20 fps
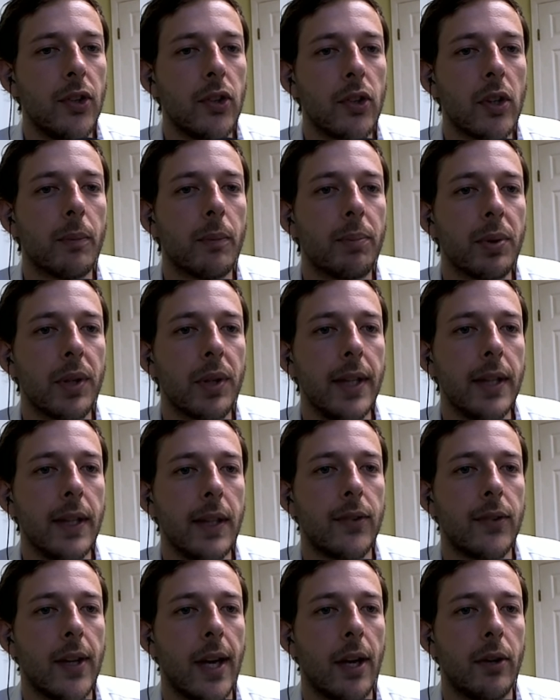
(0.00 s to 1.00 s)
is
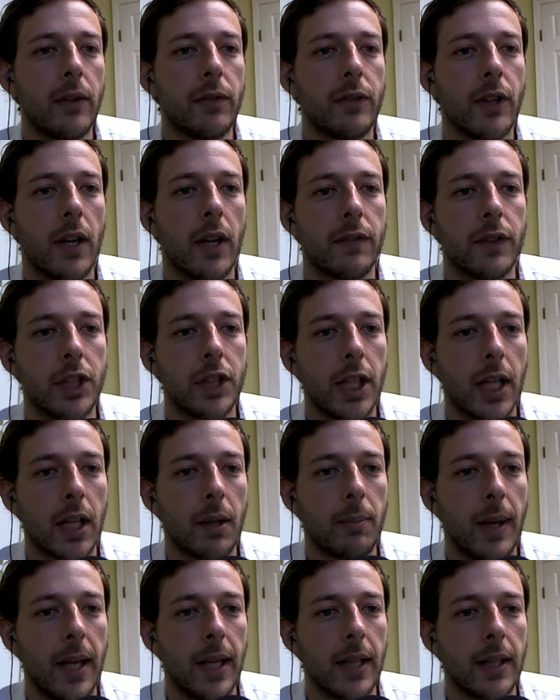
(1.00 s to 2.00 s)
completely sound if not for
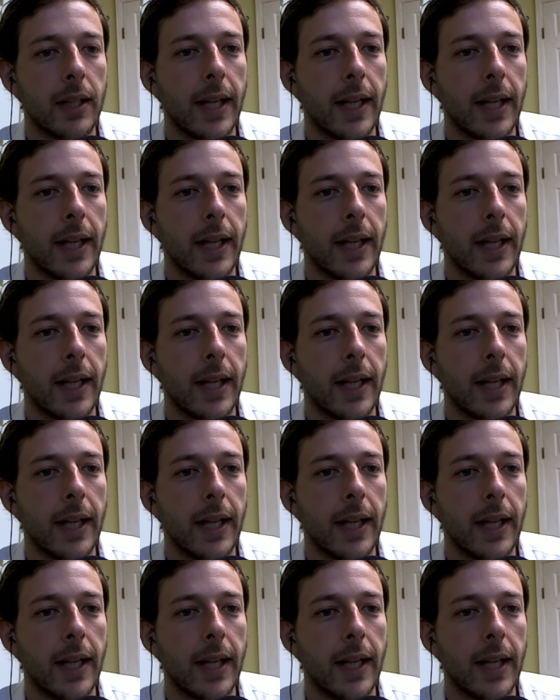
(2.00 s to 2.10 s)
checkmate.